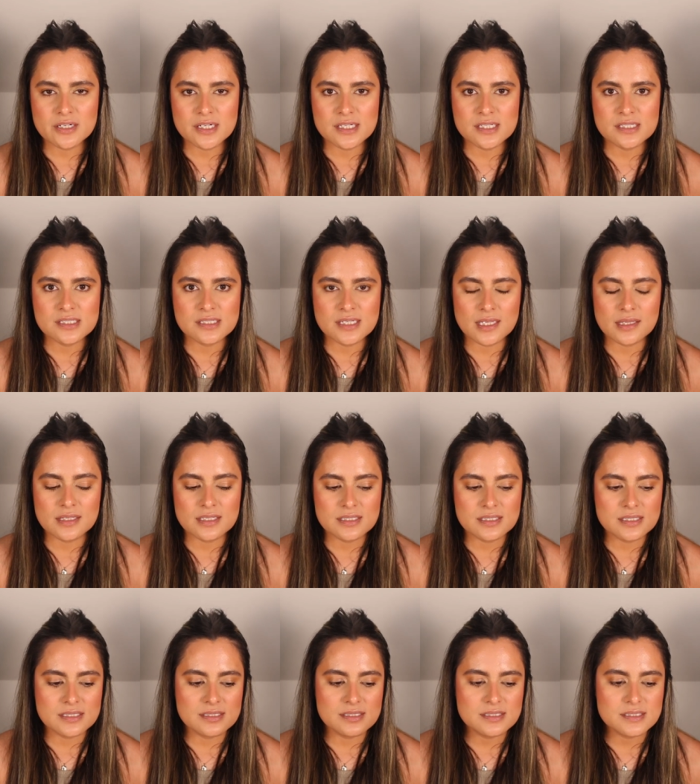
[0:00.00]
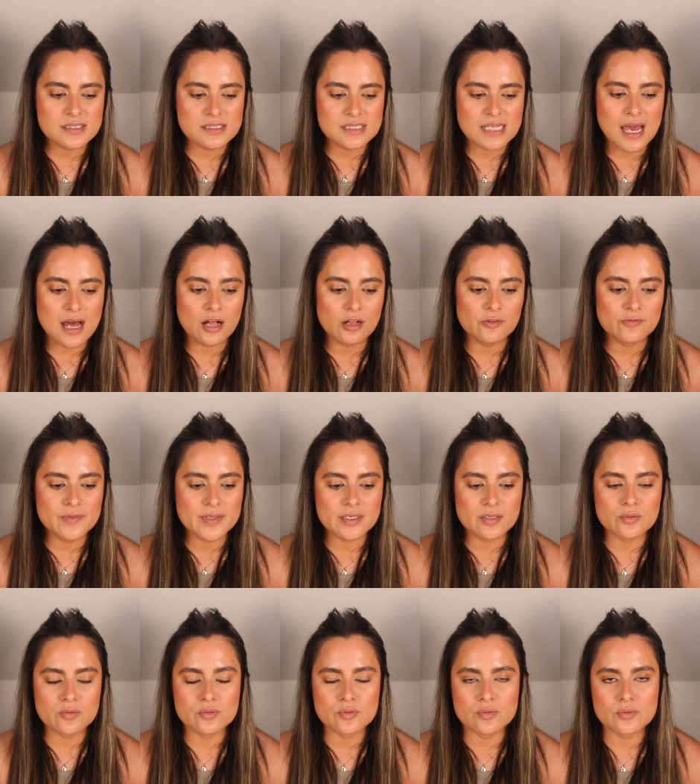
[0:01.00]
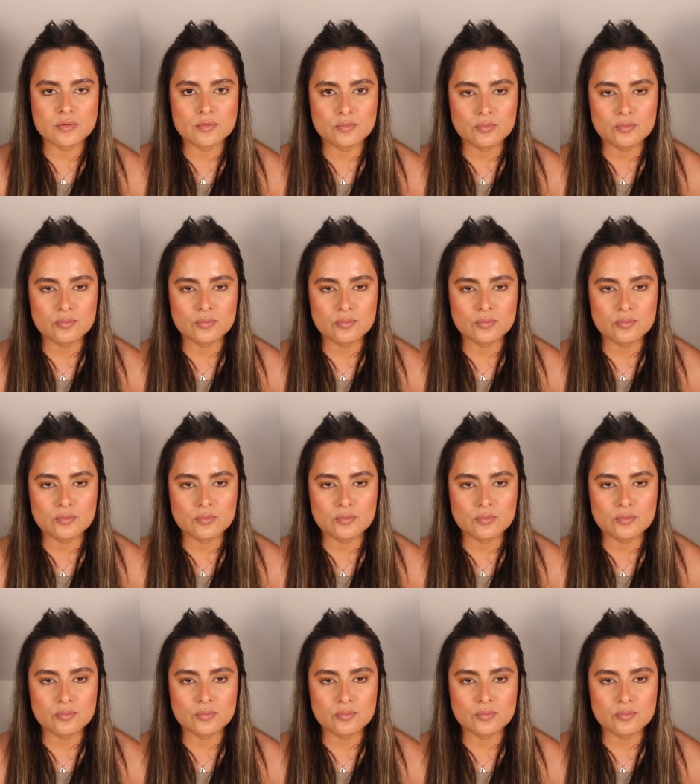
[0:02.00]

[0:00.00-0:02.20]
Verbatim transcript: is that this is a salve that goes